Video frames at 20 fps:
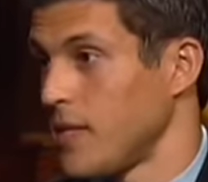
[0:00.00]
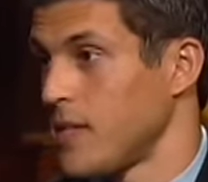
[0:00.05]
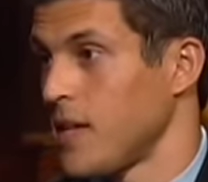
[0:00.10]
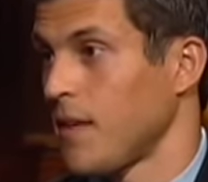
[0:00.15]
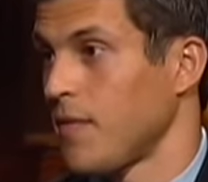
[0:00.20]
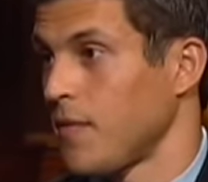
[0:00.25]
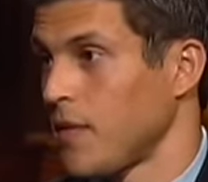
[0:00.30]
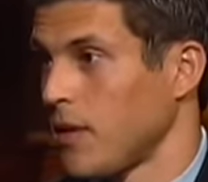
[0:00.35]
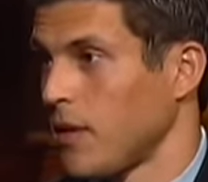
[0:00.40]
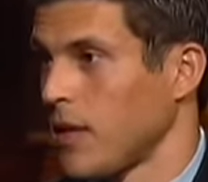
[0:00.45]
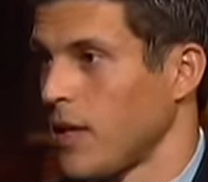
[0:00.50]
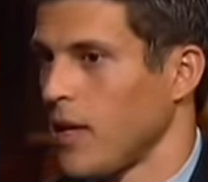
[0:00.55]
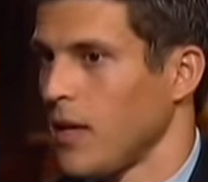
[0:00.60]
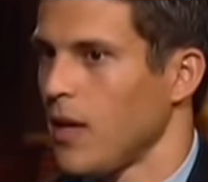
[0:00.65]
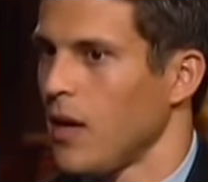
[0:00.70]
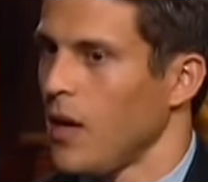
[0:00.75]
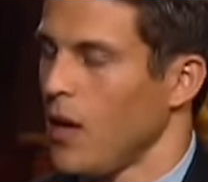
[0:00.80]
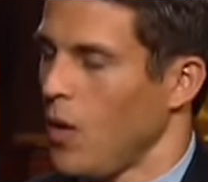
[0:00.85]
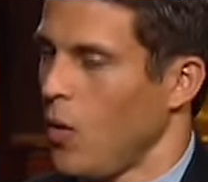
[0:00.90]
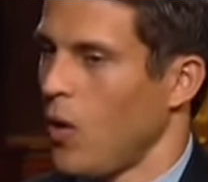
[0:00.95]
definitely.
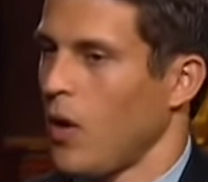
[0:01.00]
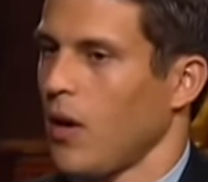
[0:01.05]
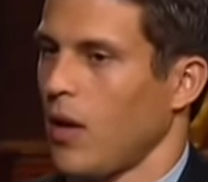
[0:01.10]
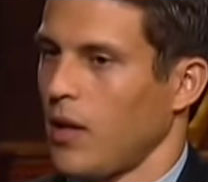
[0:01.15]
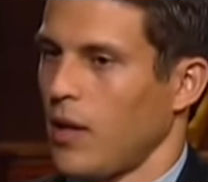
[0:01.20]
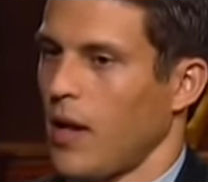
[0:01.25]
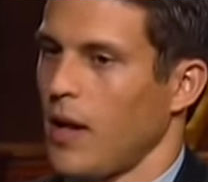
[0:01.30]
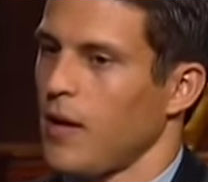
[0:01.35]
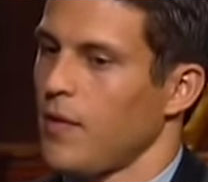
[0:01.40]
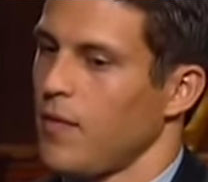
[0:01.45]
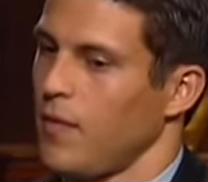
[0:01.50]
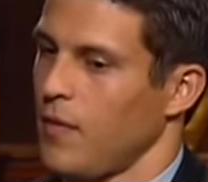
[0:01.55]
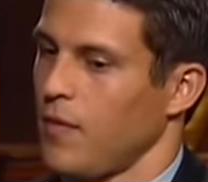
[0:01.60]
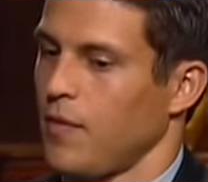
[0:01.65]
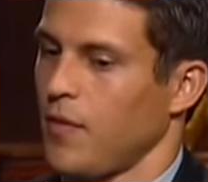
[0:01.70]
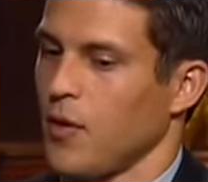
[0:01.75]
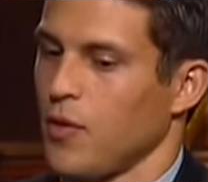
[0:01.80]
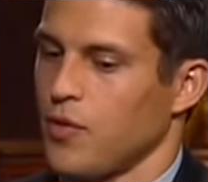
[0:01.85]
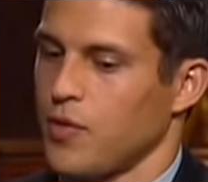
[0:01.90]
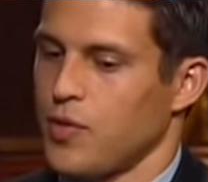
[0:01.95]
Well, a lot of
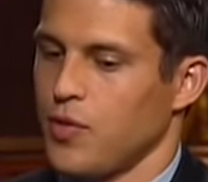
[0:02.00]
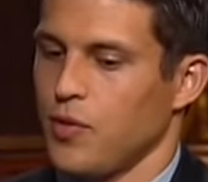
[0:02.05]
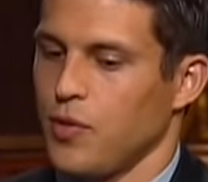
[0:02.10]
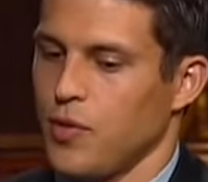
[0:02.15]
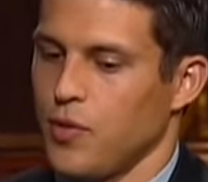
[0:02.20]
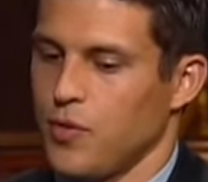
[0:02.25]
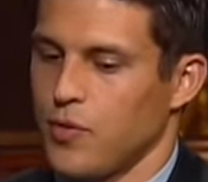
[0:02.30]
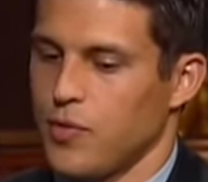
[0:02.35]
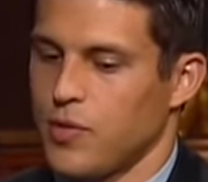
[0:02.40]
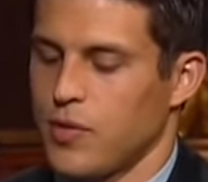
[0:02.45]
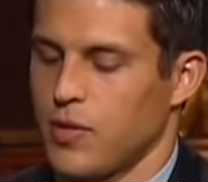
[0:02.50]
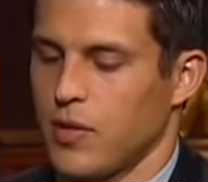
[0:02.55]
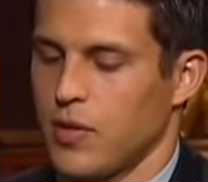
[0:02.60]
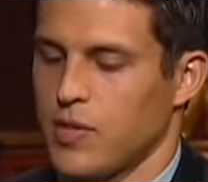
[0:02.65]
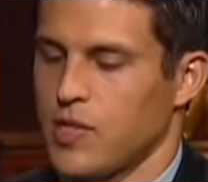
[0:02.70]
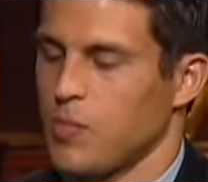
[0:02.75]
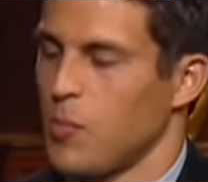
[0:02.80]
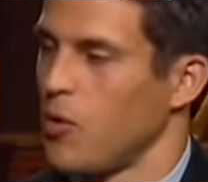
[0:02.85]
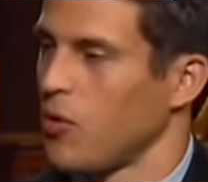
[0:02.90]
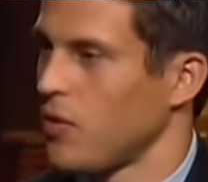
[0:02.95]
folks who use
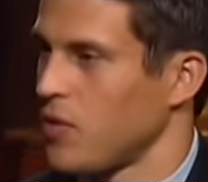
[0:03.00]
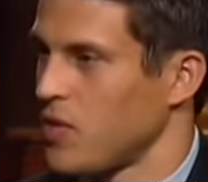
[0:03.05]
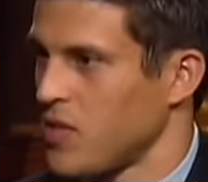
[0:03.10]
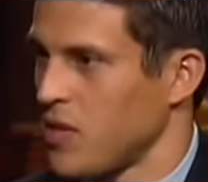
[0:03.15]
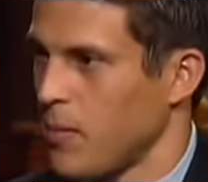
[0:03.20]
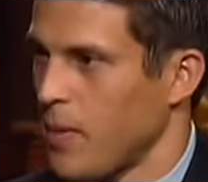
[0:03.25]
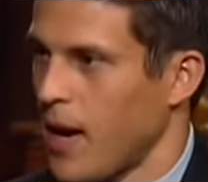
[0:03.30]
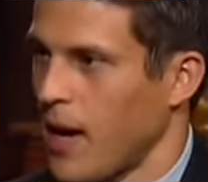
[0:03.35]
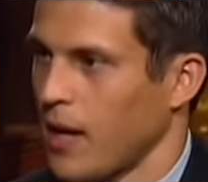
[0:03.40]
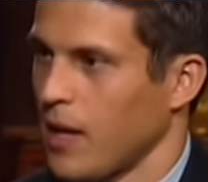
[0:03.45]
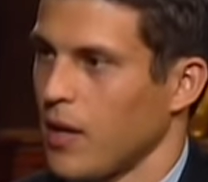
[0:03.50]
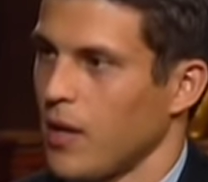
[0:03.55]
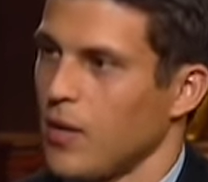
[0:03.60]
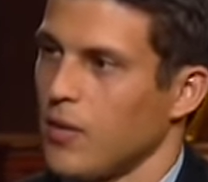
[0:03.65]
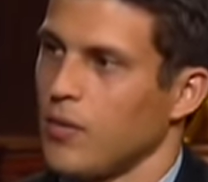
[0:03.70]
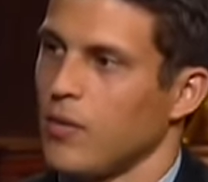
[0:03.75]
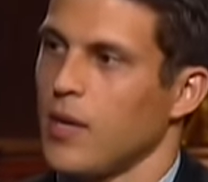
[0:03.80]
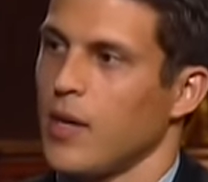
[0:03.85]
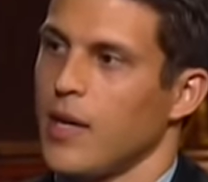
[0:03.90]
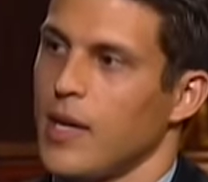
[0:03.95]
smokeless
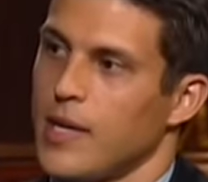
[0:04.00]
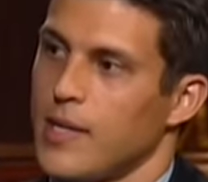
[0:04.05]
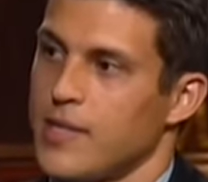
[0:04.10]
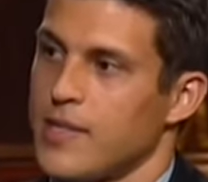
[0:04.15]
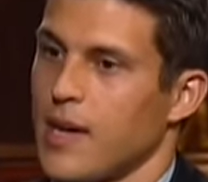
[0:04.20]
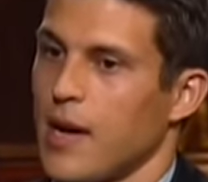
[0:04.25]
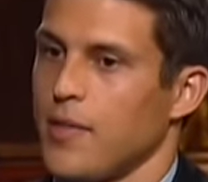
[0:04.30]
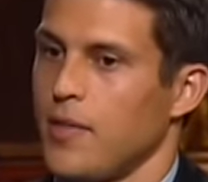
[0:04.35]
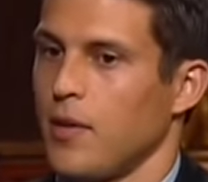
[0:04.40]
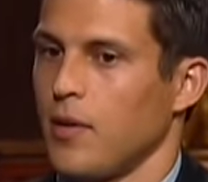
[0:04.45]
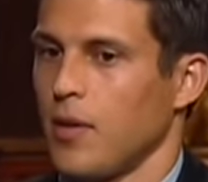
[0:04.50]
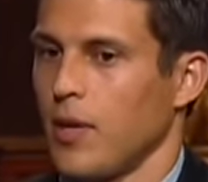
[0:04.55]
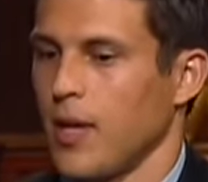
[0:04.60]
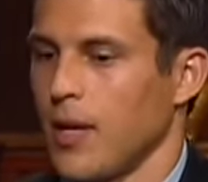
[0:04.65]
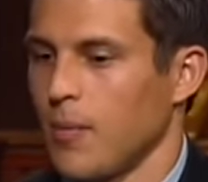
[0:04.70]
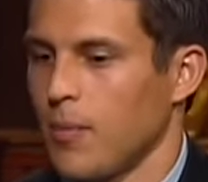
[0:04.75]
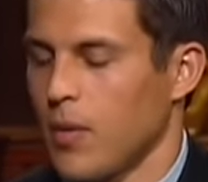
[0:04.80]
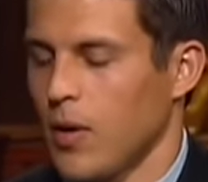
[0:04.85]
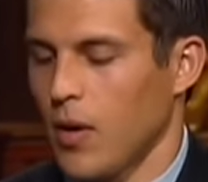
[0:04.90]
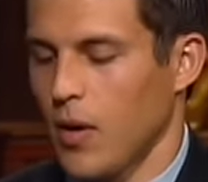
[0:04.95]
tobacco inside their
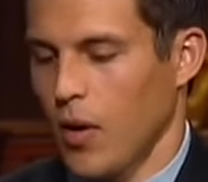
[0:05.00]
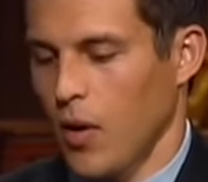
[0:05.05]
lip